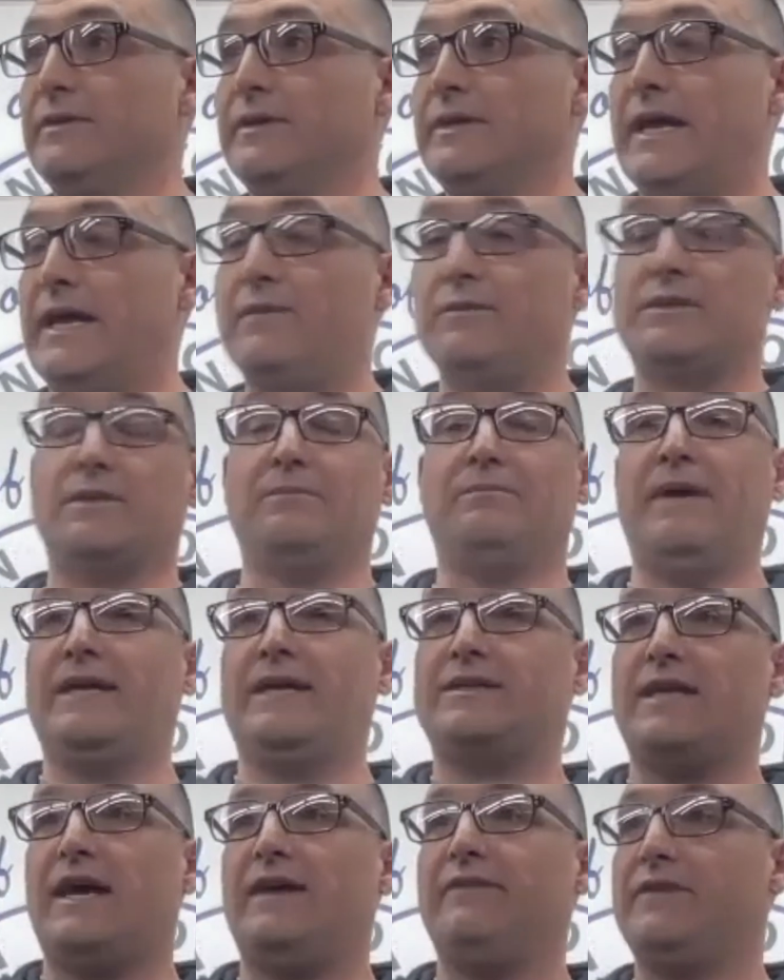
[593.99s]
and that was the
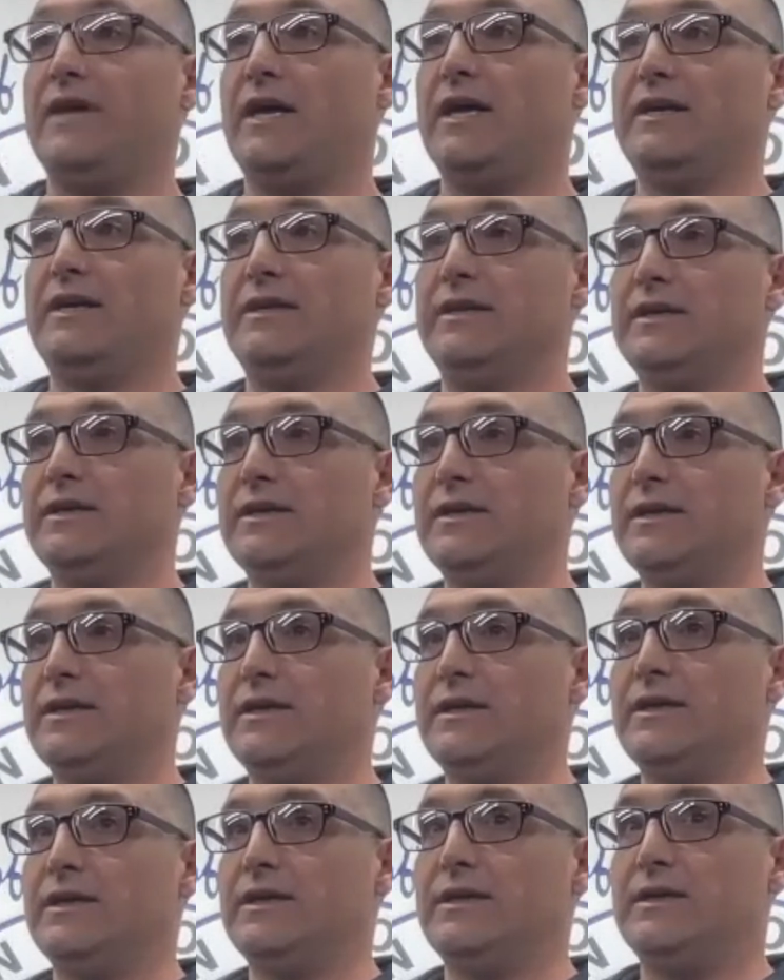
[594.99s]
best I've done
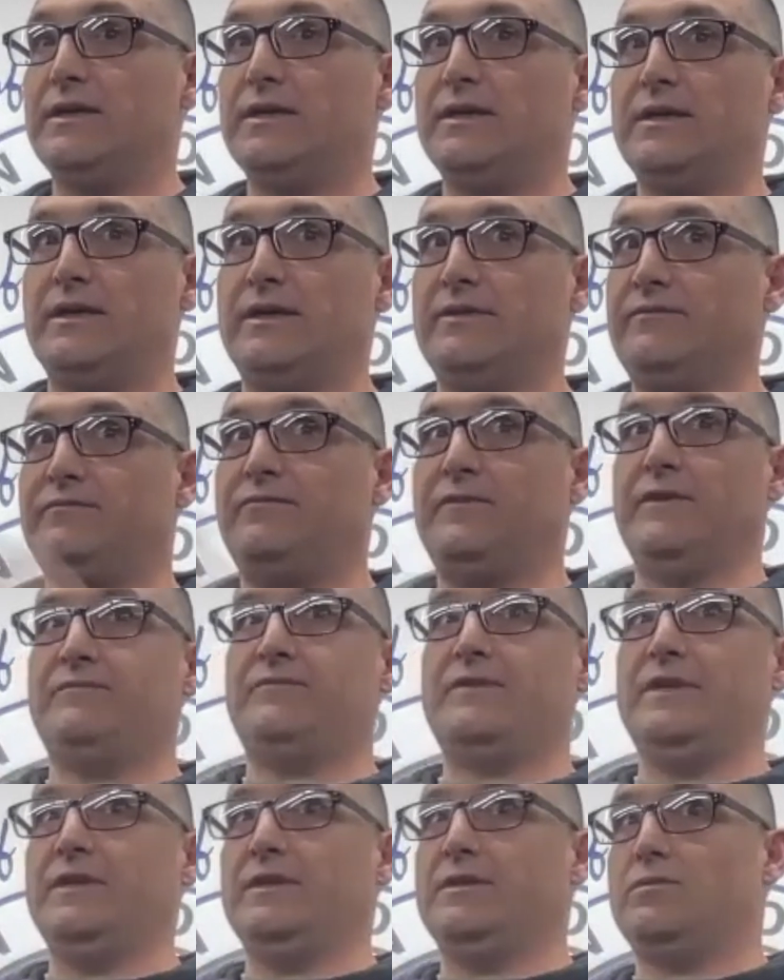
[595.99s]
in
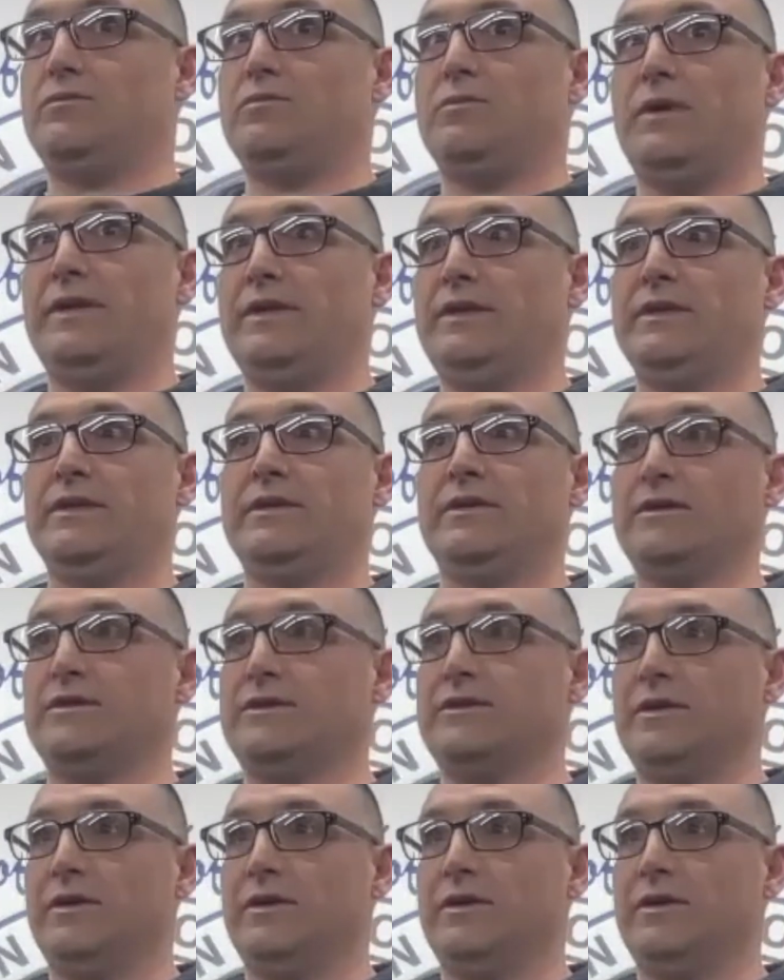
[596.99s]
15, 20 years.